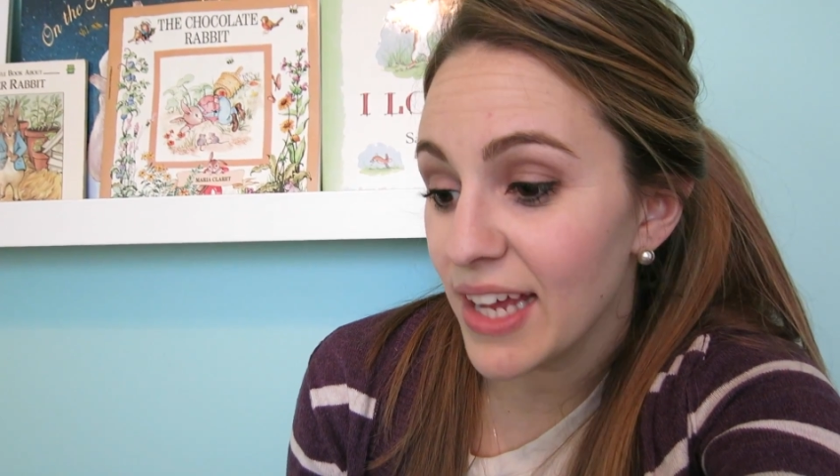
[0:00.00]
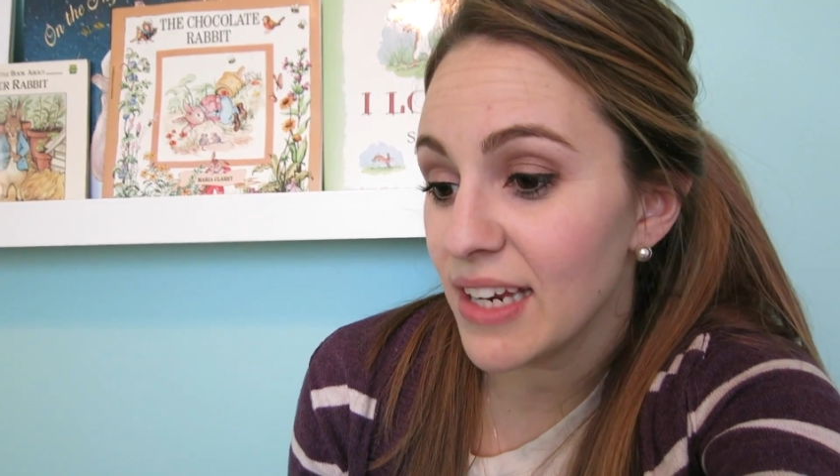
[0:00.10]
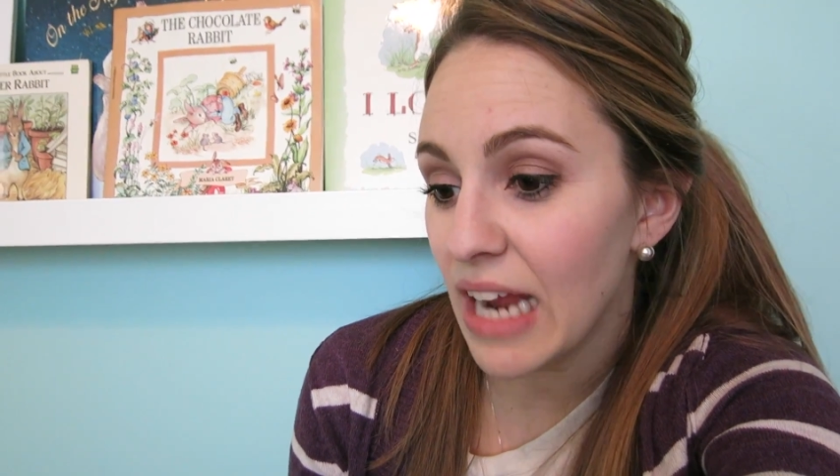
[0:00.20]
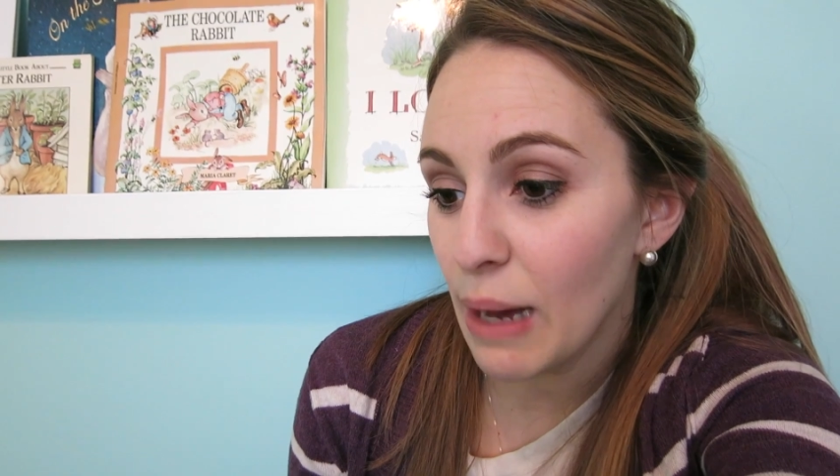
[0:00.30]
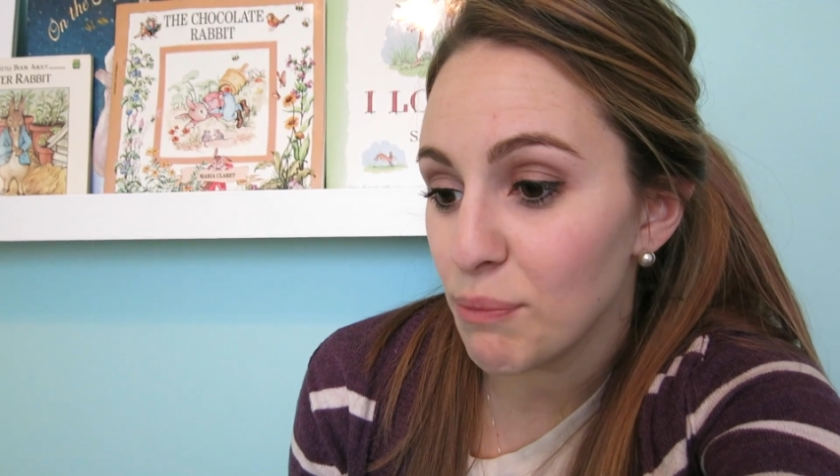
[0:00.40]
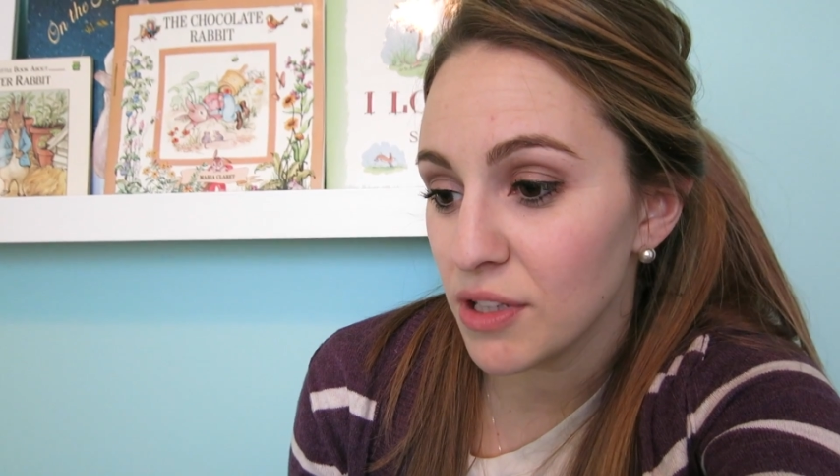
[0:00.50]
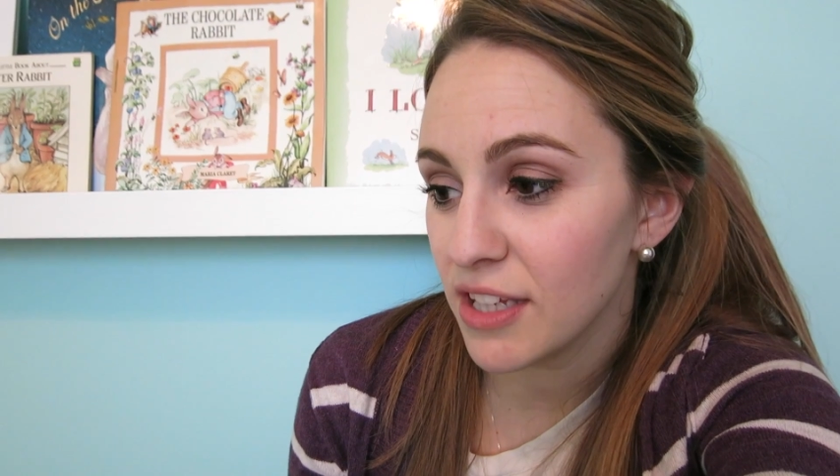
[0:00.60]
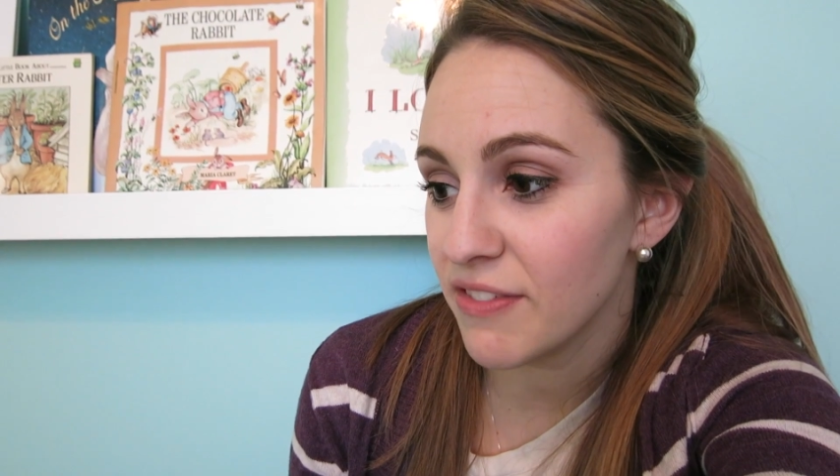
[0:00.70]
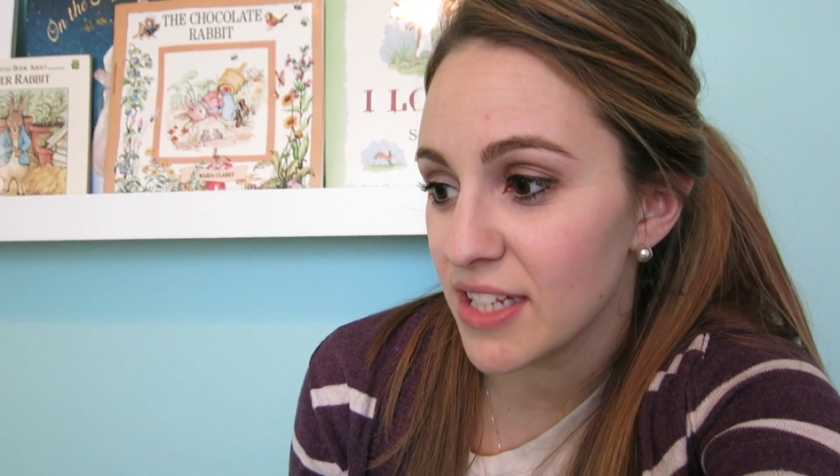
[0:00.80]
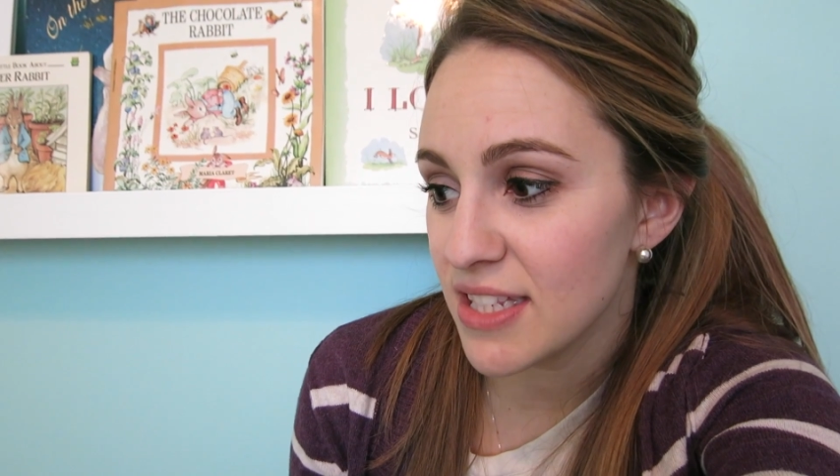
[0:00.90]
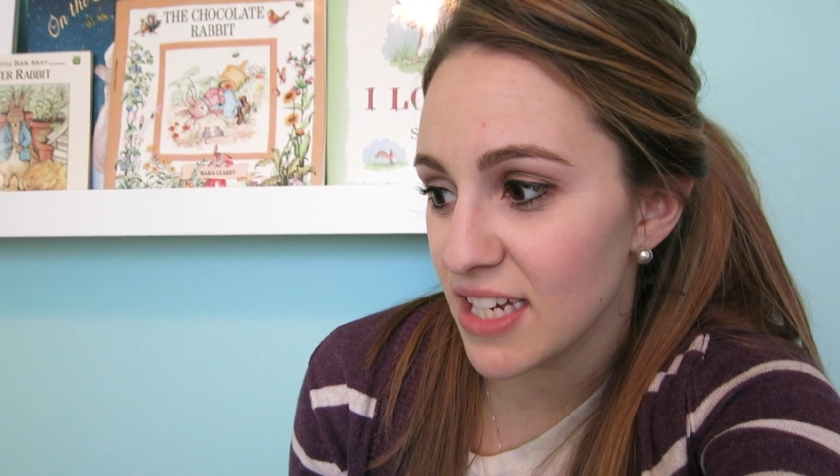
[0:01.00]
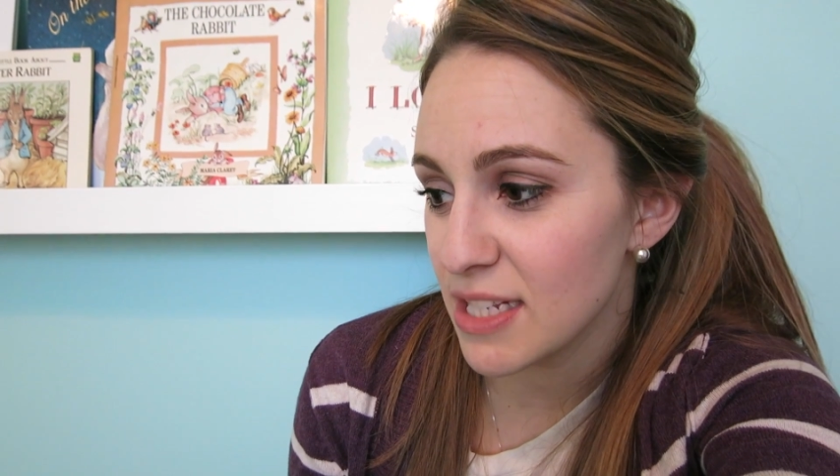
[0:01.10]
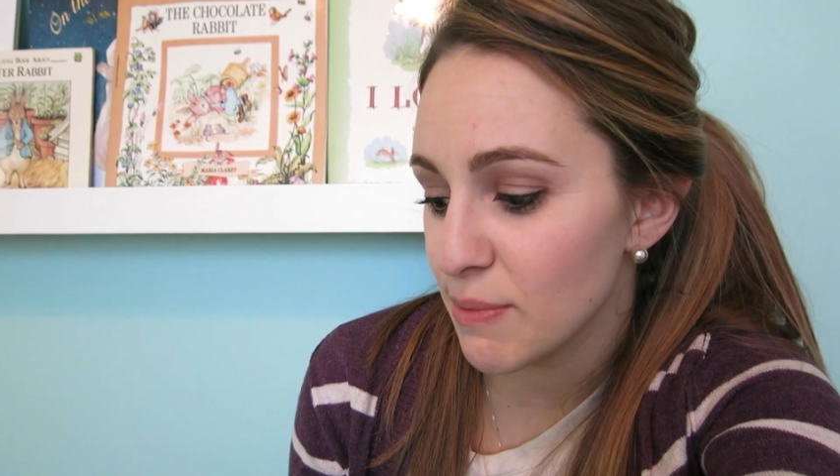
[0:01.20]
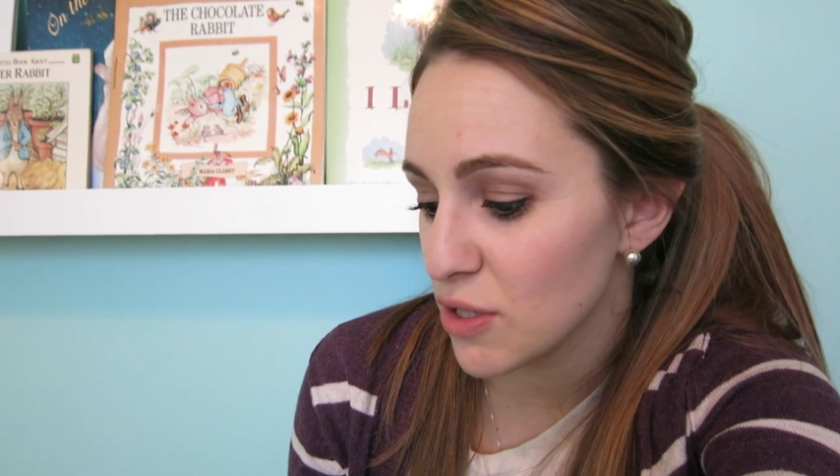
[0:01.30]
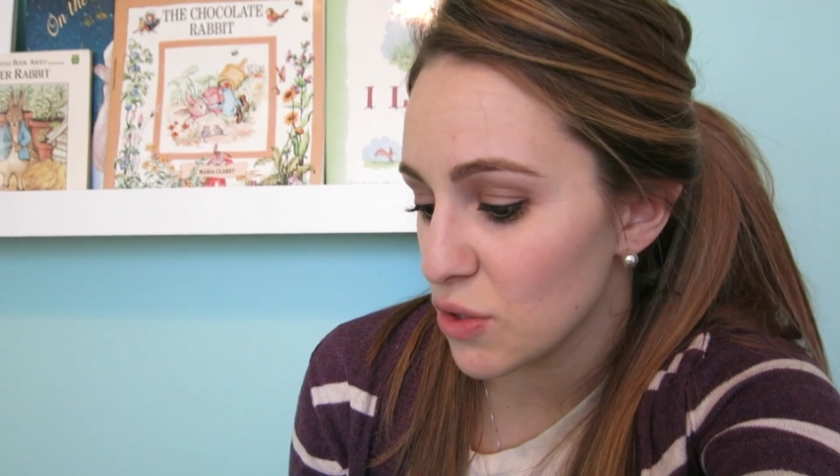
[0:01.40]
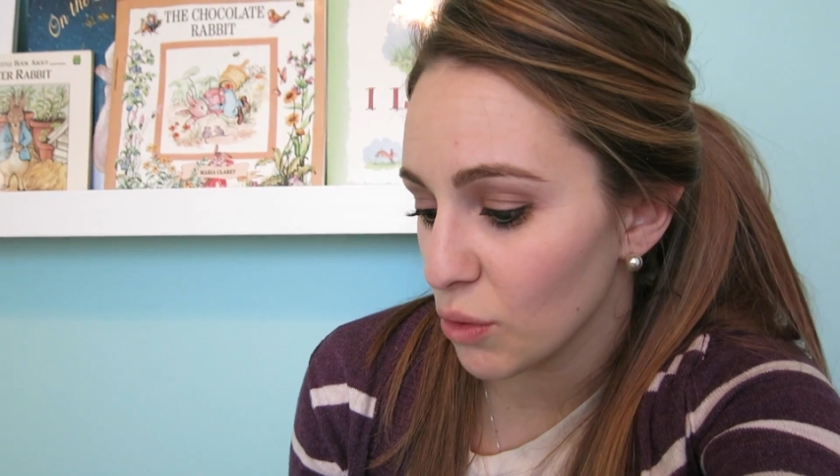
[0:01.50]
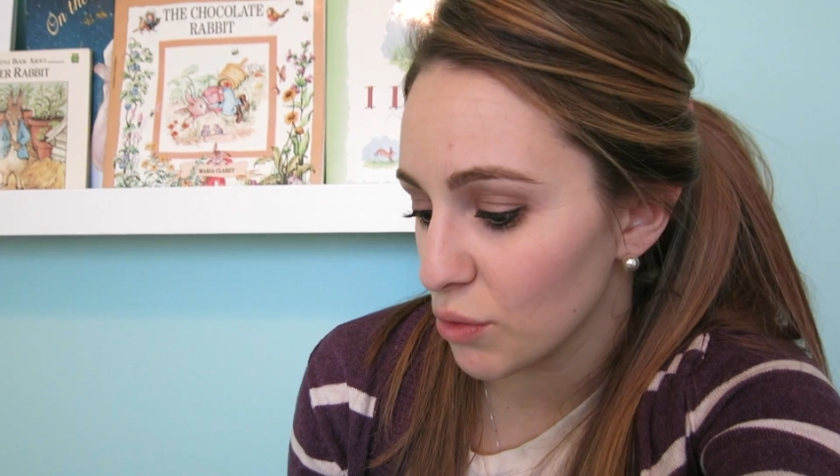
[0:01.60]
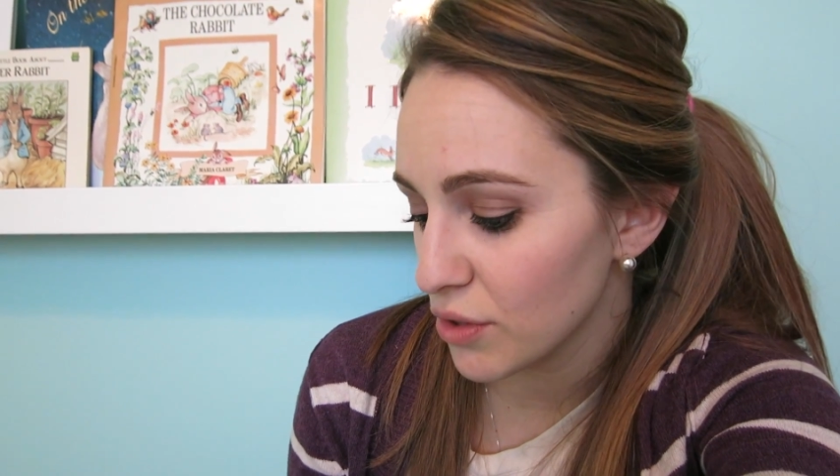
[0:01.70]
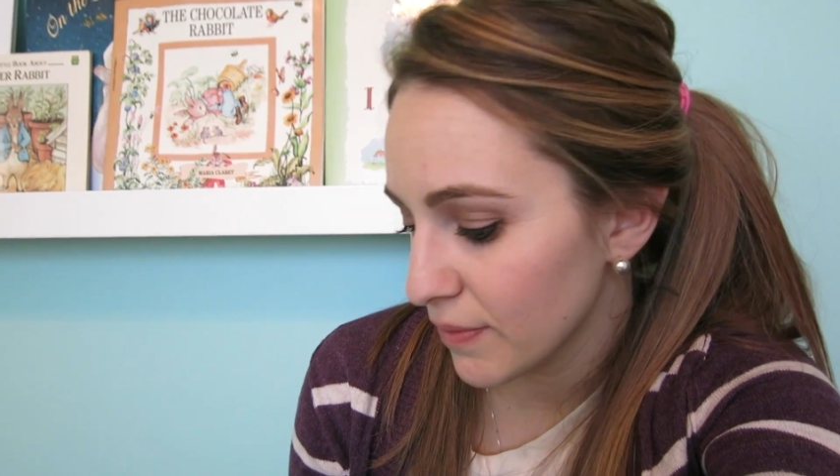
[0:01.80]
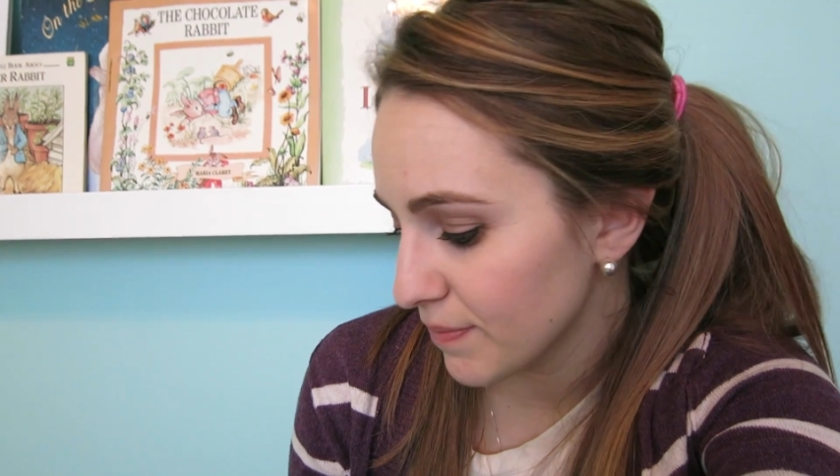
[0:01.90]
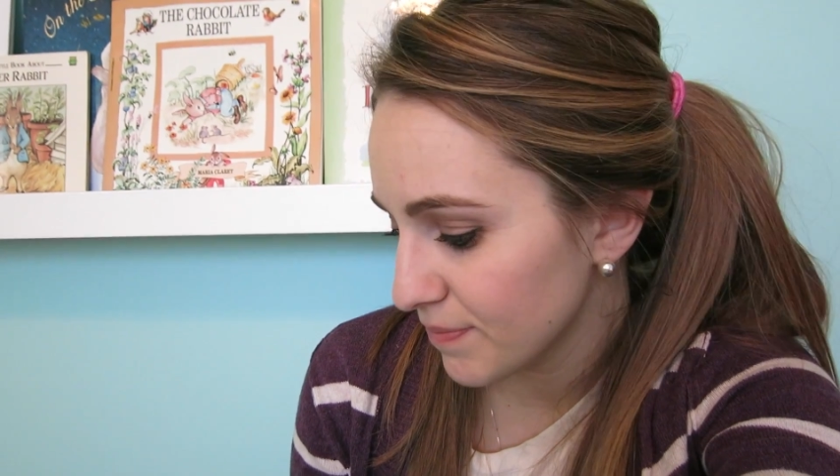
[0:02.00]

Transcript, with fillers: cannot believe he's six months old.